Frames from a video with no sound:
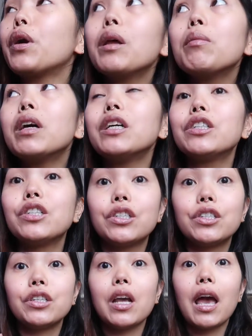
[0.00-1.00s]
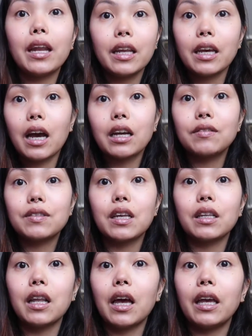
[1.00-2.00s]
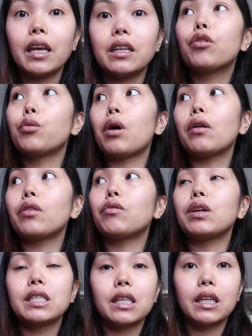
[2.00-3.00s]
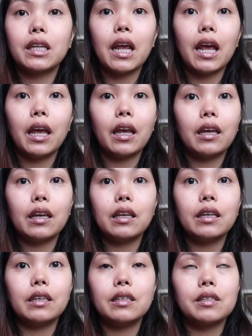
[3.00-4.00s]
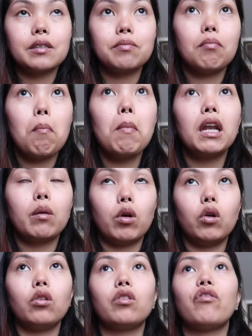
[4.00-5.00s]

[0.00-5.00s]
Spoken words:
pretty much any kind of sunlight throughout the rest of the day is minimal.